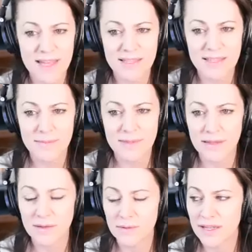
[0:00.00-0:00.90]
that's
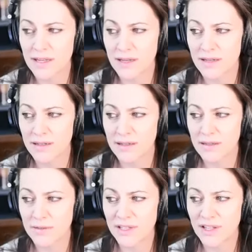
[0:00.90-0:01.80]
something just, that we uh,
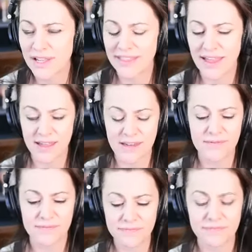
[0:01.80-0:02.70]
we look just, at that. Uh,